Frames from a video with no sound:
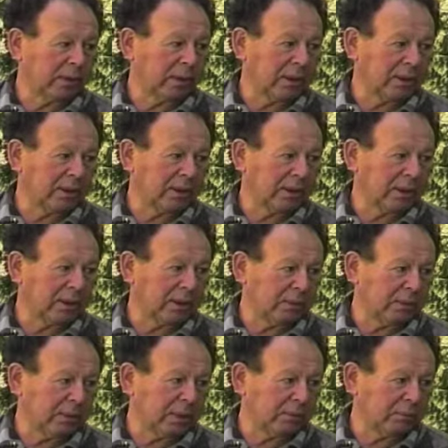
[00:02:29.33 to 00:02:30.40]
in
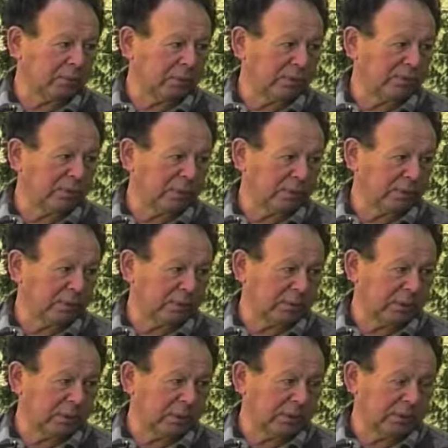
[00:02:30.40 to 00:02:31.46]
1981 proved that we
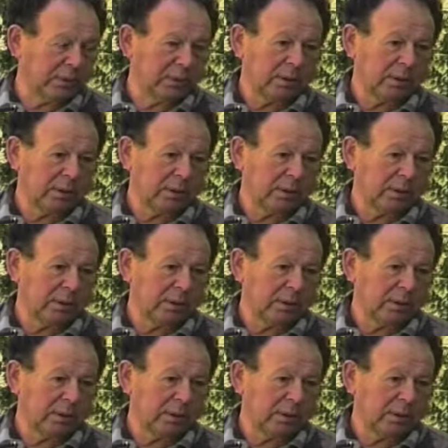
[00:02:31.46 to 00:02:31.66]
were